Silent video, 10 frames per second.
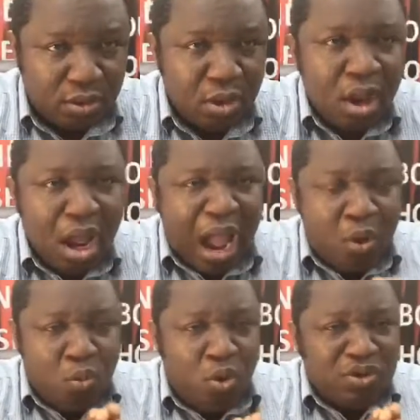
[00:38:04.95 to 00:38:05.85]
on.
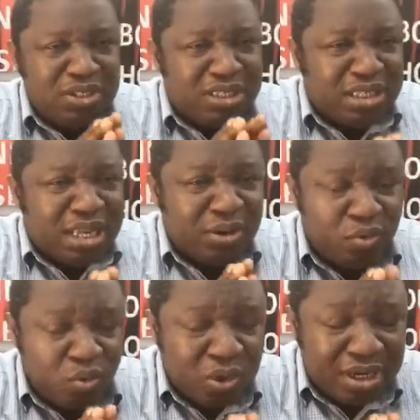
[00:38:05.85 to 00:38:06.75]
And once
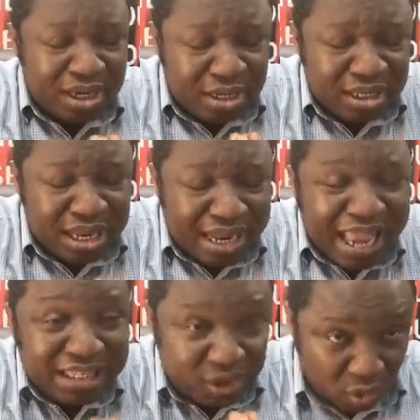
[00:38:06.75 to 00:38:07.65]

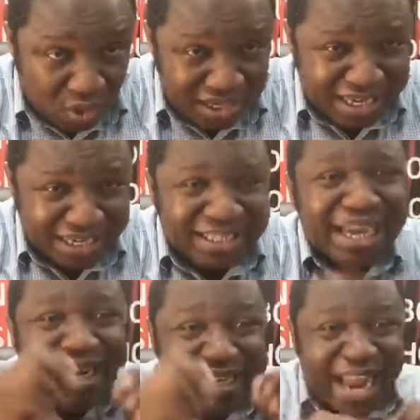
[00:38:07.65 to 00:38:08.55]
the light is on
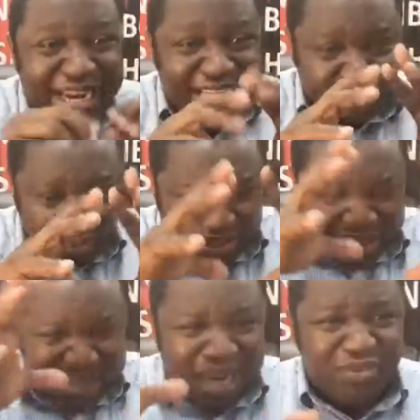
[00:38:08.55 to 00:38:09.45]
it, darkness
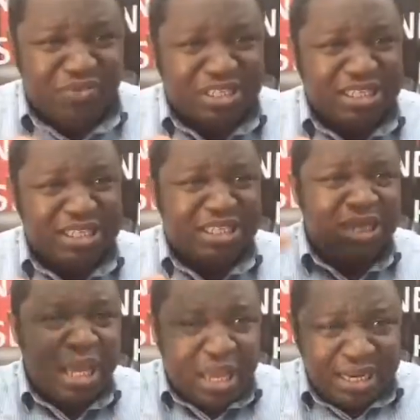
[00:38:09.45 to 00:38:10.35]
within that
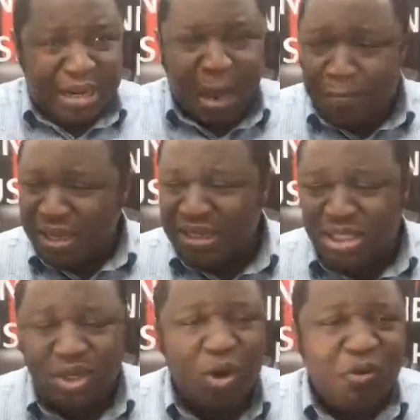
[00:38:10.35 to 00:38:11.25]
vicinity, the
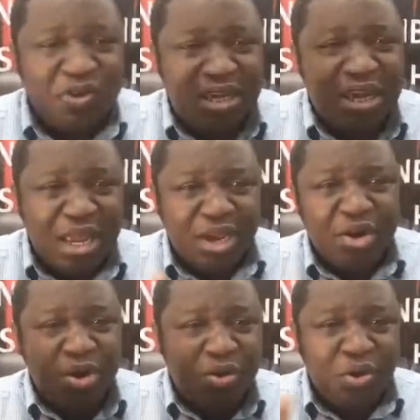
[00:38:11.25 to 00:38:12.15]
capacity of the,
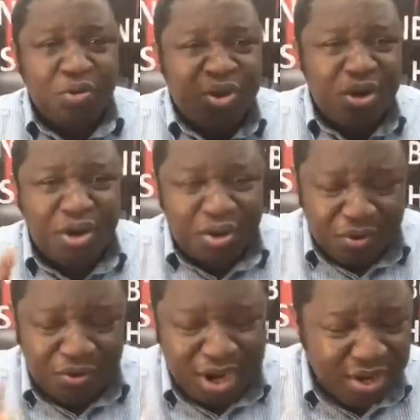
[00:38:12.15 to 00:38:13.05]
you know, the
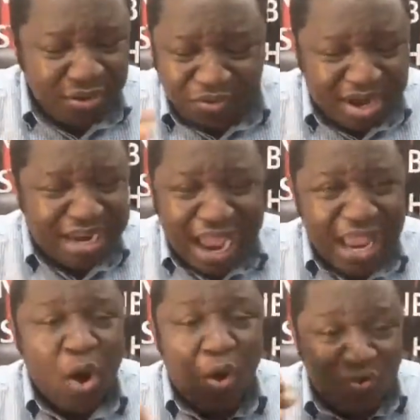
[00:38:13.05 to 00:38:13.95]

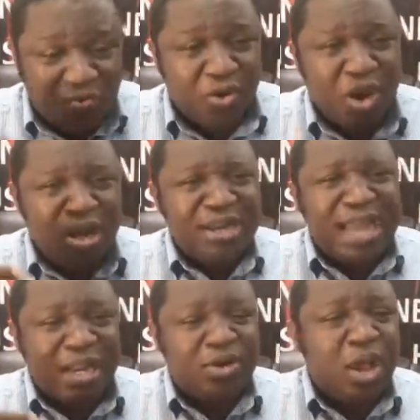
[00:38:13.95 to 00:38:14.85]
radii of
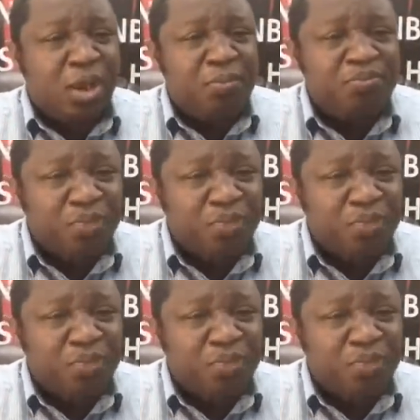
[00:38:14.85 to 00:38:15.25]
that